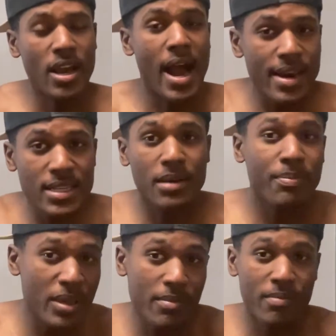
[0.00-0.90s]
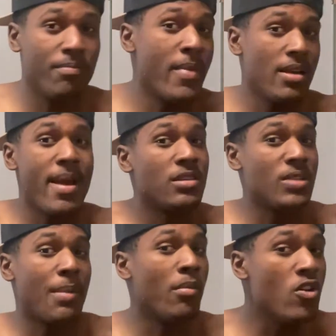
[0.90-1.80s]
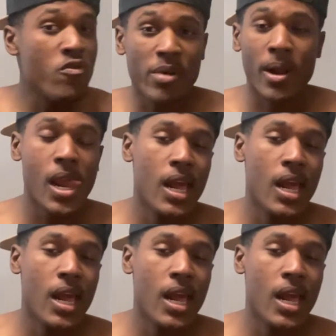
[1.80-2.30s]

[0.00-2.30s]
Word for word: I need to be make, make some type of movement.